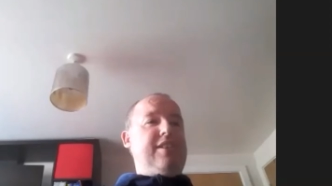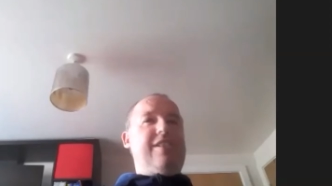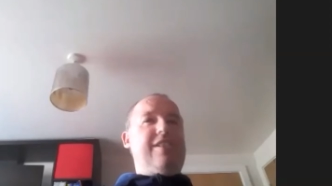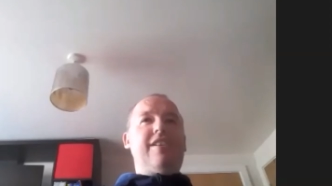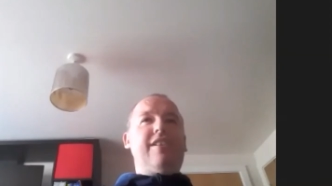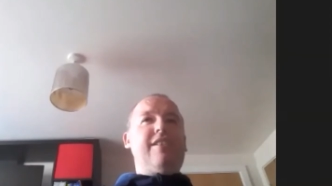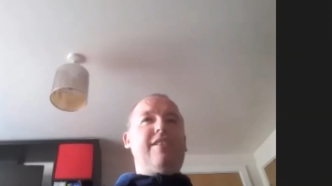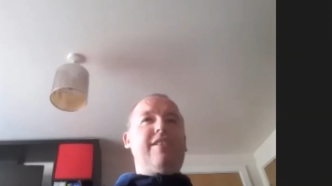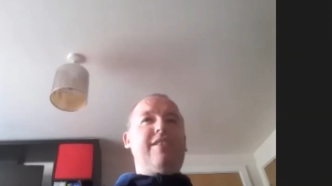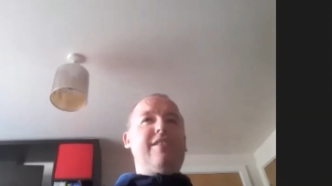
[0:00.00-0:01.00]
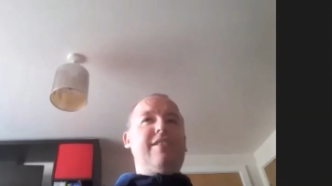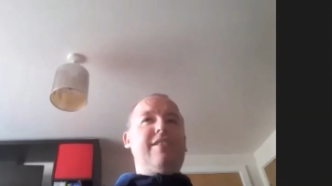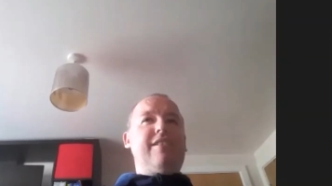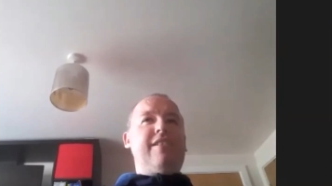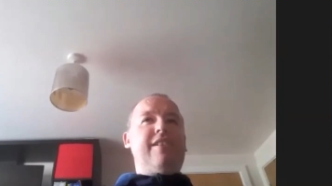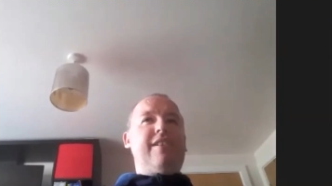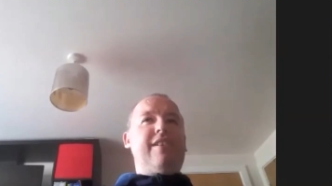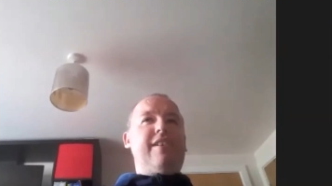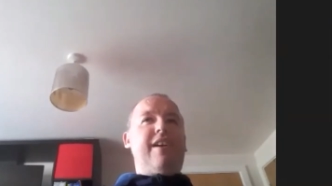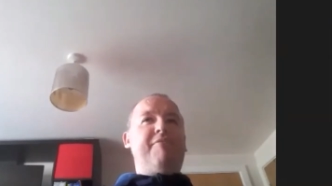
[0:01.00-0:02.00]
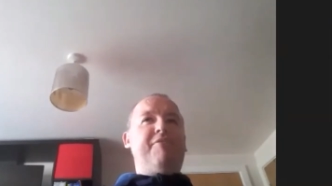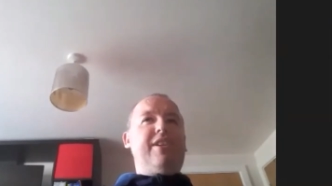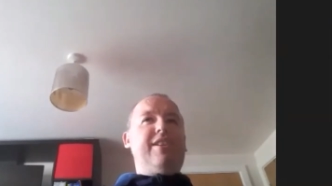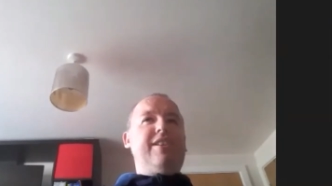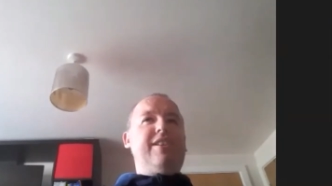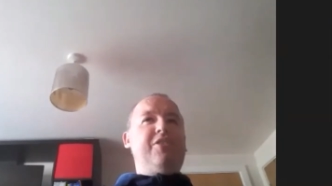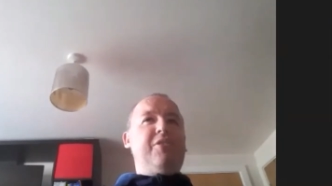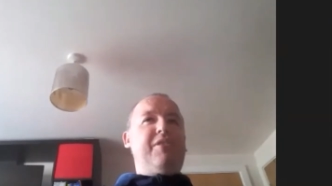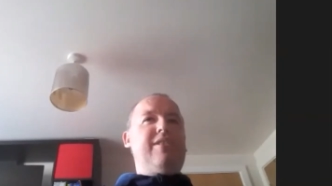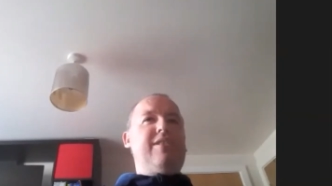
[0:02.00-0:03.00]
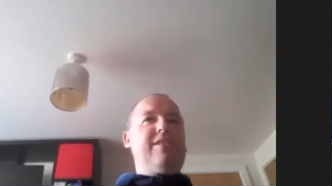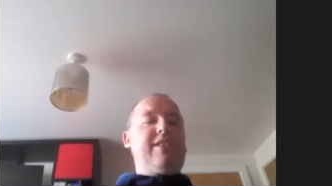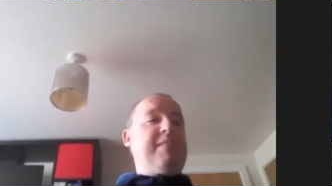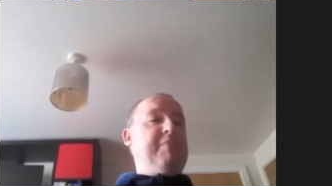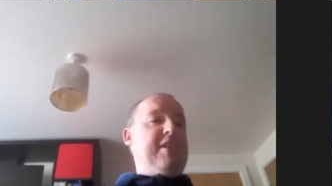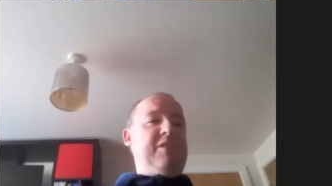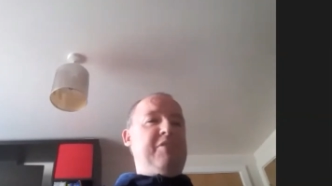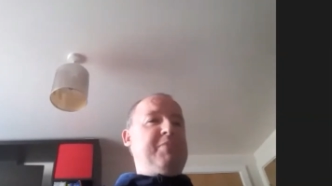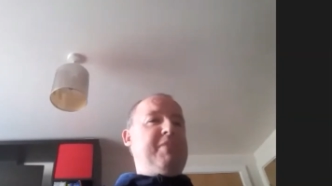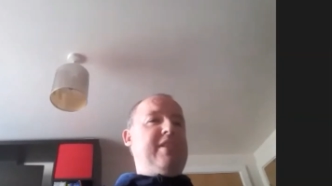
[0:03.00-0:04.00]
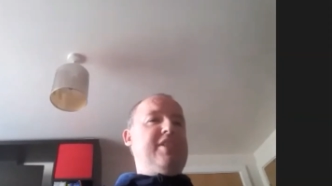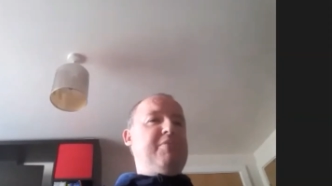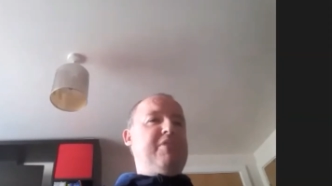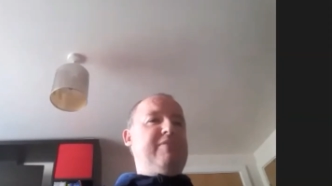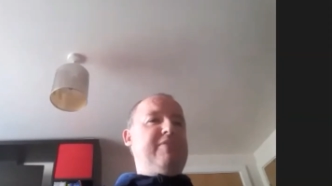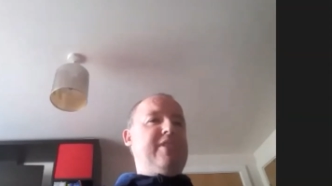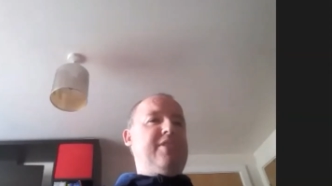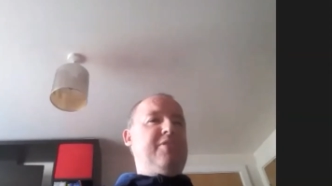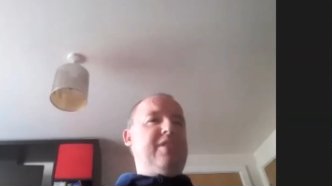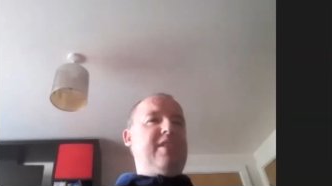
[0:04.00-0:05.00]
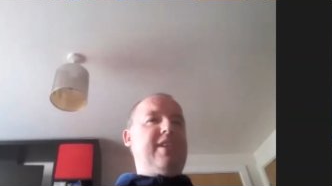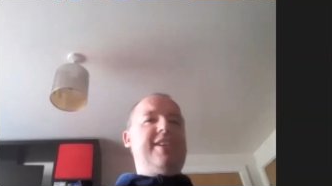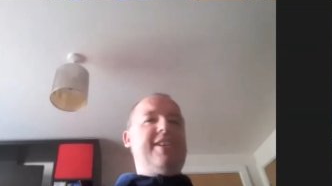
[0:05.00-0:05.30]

And I've really enjoyed the time that Louis been in the squad for 2 or 3 years